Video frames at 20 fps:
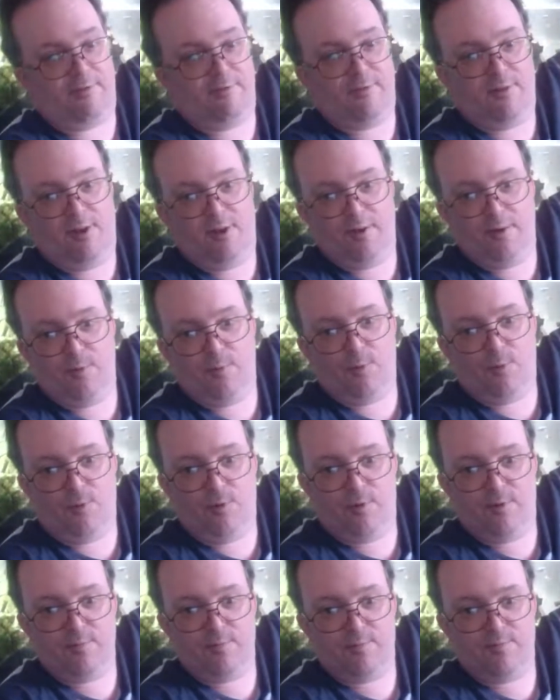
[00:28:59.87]
right on the
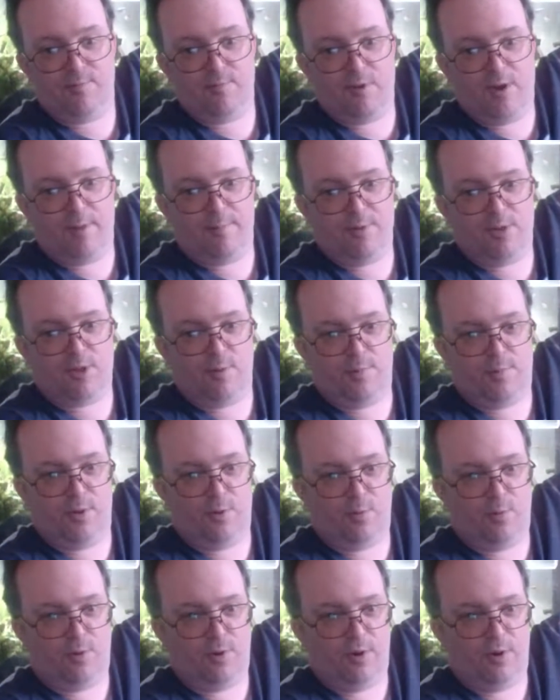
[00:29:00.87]
wall, right at the top of the
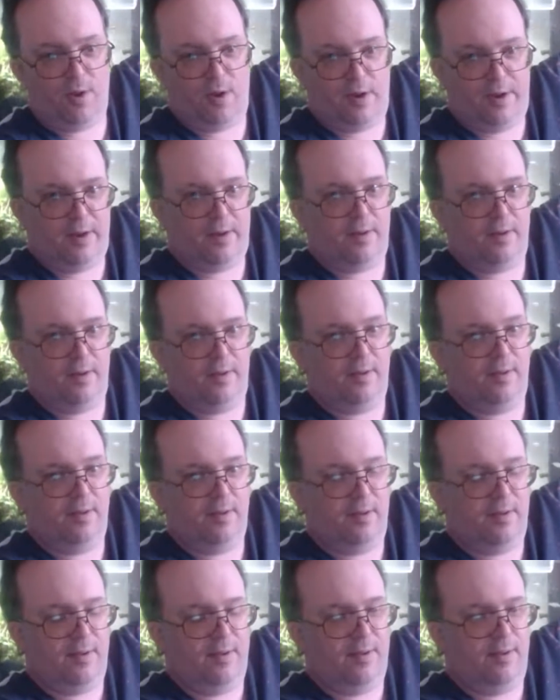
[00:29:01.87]
water line,
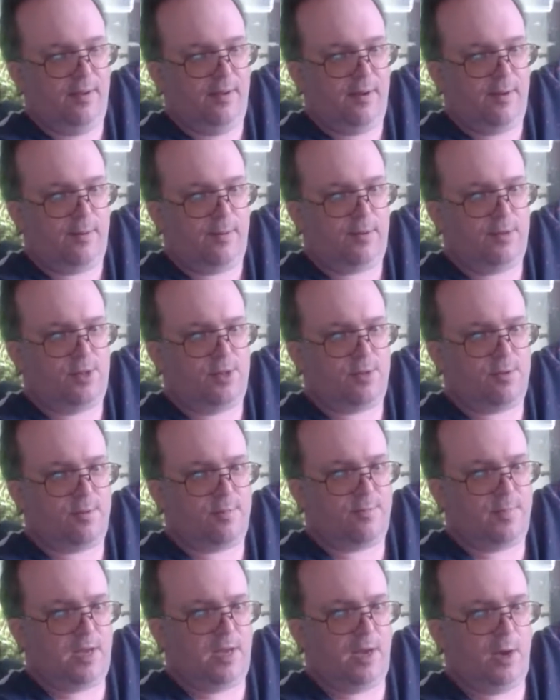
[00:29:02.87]
which is me